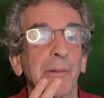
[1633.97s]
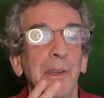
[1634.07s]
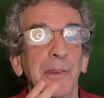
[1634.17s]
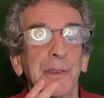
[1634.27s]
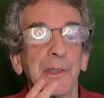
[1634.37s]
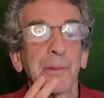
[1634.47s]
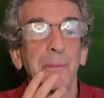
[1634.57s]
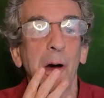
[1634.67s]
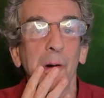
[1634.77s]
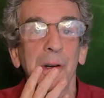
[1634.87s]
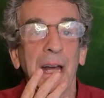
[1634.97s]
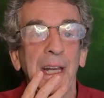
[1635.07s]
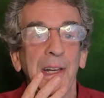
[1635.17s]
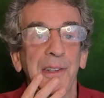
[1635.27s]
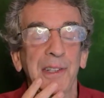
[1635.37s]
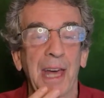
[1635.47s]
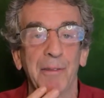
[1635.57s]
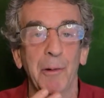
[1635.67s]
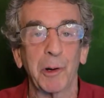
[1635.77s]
Well, tomorrow night at 7,